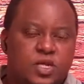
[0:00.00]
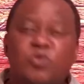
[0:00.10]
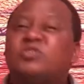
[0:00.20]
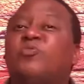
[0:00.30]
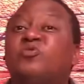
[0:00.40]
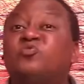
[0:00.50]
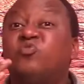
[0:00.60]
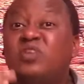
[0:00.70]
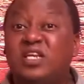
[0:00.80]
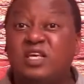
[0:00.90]
he was supposed to
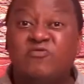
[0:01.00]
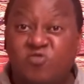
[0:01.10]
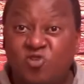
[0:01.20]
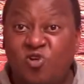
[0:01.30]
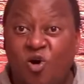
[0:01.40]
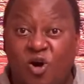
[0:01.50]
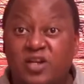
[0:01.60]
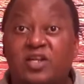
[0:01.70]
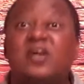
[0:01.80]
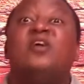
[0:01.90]
leave
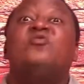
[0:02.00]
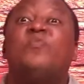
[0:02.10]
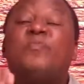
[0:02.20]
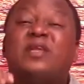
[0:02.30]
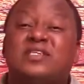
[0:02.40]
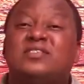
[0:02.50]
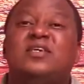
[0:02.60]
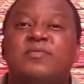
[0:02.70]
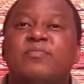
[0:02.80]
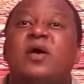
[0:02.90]
God to place
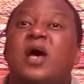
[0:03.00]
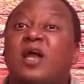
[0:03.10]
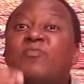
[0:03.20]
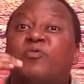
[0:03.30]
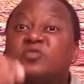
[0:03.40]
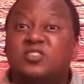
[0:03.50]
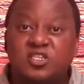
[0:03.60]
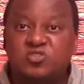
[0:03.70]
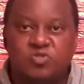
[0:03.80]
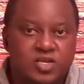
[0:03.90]
him and
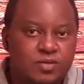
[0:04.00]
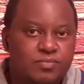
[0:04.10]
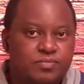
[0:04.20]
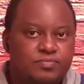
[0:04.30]
position him.